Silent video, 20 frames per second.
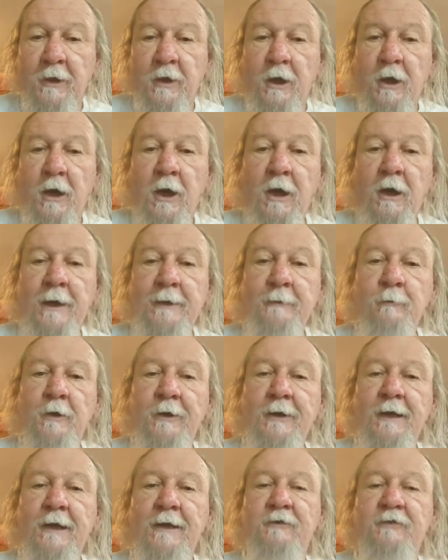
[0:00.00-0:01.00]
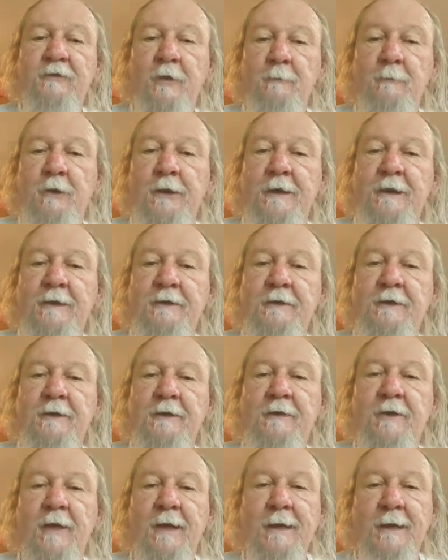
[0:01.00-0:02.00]
All right, well, I'm going to end it
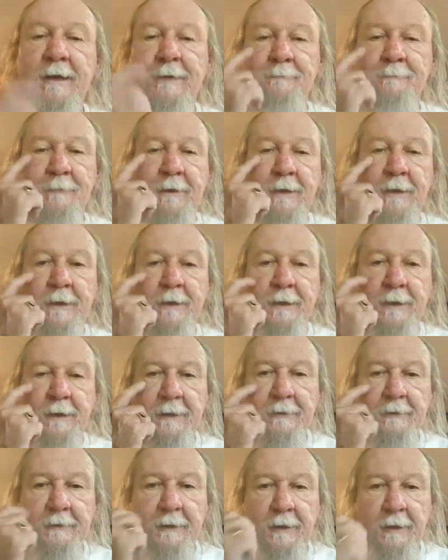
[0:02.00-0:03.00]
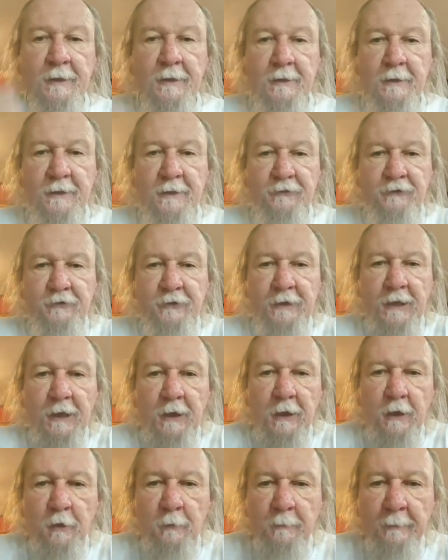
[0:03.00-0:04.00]
at that, and I'll let you
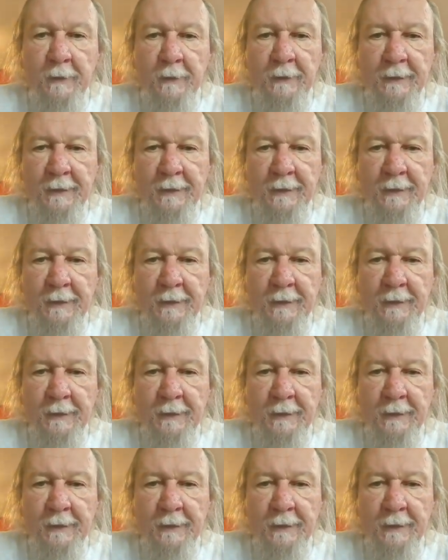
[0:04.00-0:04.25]
go.